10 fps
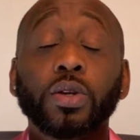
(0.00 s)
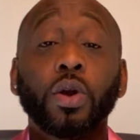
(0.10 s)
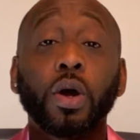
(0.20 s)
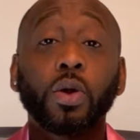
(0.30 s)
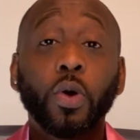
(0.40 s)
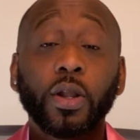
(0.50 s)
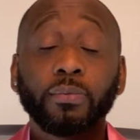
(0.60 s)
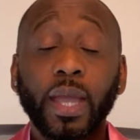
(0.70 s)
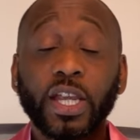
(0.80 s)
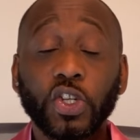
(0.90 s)
You're going to want to
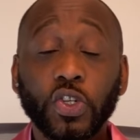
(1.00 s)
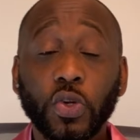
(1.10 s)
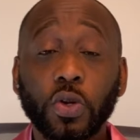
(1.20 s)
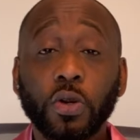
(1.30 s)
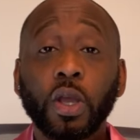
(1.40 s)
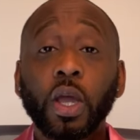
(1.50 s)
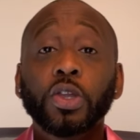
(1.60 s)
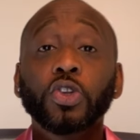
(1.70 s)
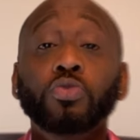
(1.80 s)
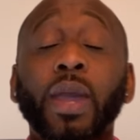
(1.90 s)
make sure
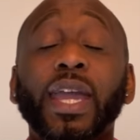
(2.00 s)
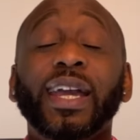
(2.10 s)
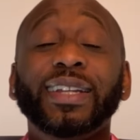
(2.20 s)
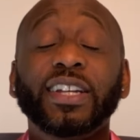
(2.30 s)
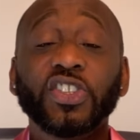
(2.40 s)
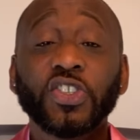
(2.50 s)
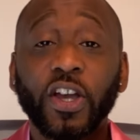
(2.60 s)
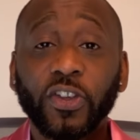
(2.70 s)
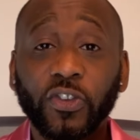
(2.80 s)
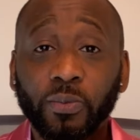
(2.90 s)
you make an
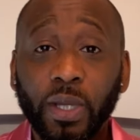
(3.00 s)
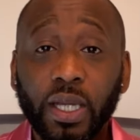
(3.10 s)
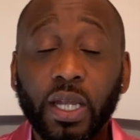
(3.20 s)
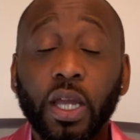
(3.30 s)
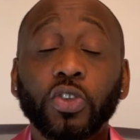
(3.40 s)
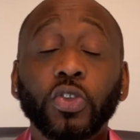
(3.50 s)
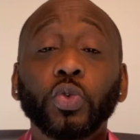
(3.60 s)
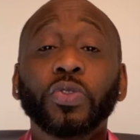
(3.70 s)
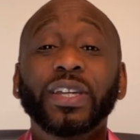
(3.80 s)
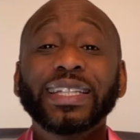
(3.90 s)
adjustment
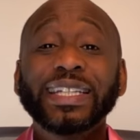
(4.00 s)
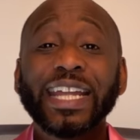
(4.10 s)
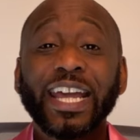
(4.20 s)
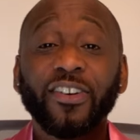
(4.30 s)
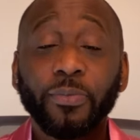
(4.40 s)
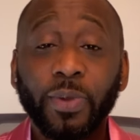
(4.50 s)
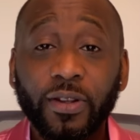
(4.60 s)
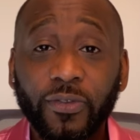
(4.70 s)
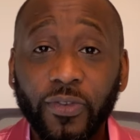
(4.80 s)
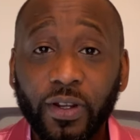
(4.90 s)
to the death
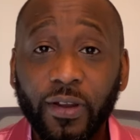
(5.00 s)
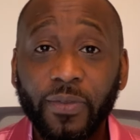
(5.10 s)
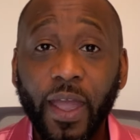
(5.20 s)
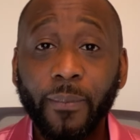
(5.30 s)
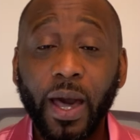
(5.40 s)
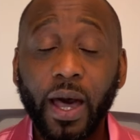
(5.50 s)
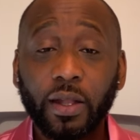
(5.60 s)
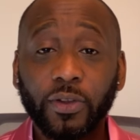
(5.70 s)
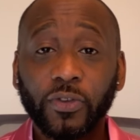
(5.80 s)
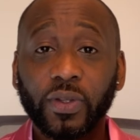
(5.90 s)
benefit of that
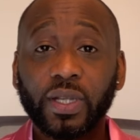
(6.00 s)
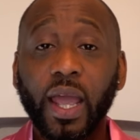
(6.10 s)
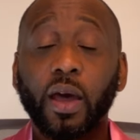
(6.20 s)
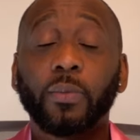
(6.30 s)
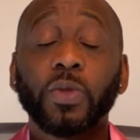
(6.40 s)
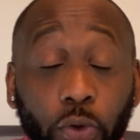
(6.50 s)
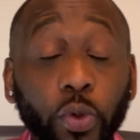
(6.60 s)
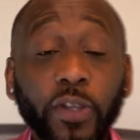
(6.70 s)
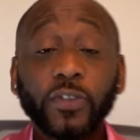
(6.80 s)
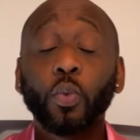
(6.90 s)
policy. Now, the
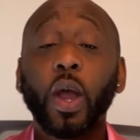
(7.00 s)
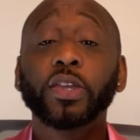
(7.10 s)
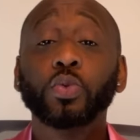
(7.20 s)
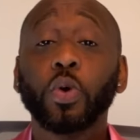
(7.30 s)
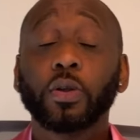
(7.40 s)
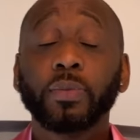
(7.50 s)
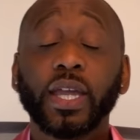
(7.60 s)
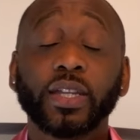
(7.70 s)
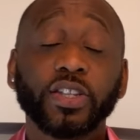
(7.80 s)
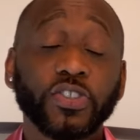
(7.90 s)
reason why you want to
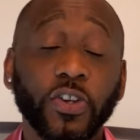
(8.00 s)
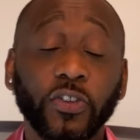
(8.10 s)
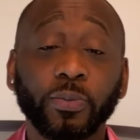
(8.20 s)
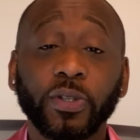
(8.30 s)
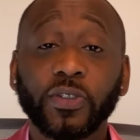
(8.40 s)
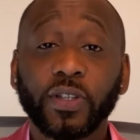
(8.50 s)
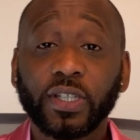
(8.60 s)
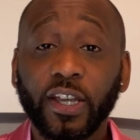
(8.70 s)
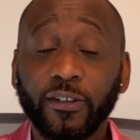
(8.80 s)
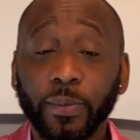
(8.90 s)
make an adjustment to the
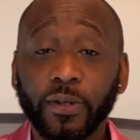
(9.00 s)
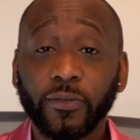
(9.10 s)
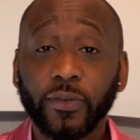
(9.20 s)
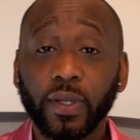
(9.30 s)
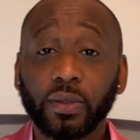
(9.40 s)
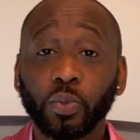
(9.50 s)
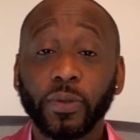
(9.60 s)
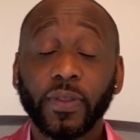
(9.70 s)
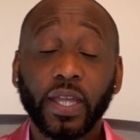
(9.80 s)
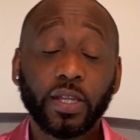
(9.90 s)
death benefit
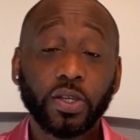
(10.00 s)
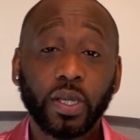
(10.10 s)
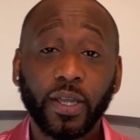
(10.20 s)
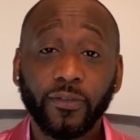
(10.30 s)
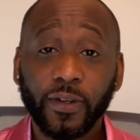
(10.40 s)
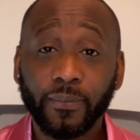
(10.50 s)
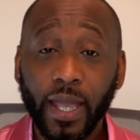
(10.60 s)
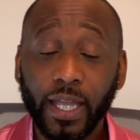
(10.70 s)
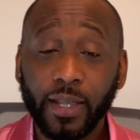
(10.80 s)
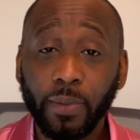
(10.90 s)
within your infinite
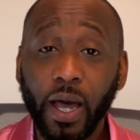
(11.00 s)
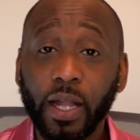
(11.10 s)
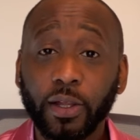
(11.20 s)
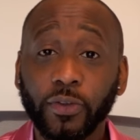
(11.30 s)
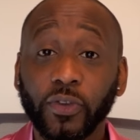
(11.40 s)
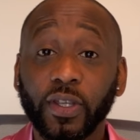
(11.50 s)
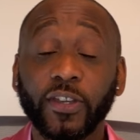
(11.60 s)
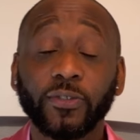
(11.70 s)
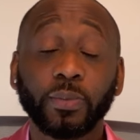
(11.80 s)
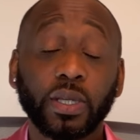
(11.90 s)
banking policy
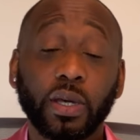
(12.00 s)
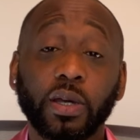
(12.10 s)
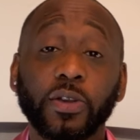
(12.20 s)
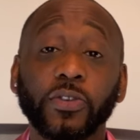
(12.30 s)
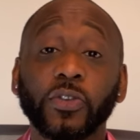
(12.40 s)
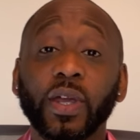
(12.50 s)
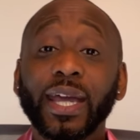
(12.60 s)
is because